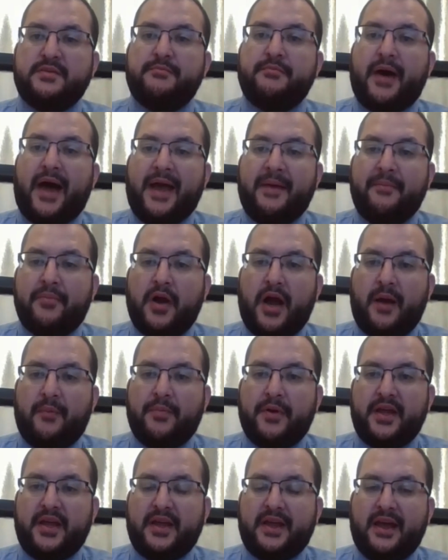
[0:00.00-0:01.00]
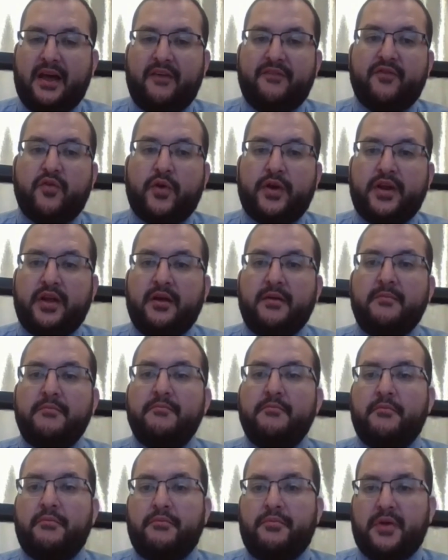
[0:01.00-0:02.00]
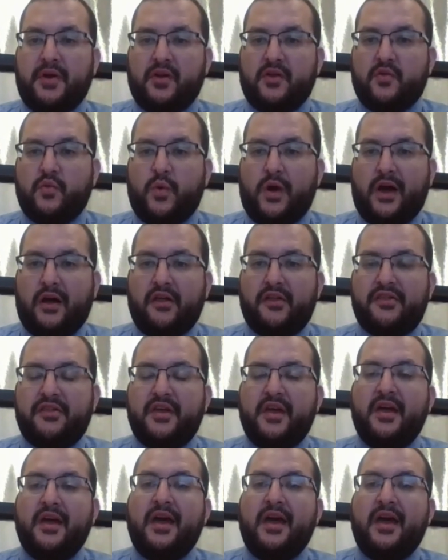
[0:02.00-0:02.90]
to buy property in California, build wealth,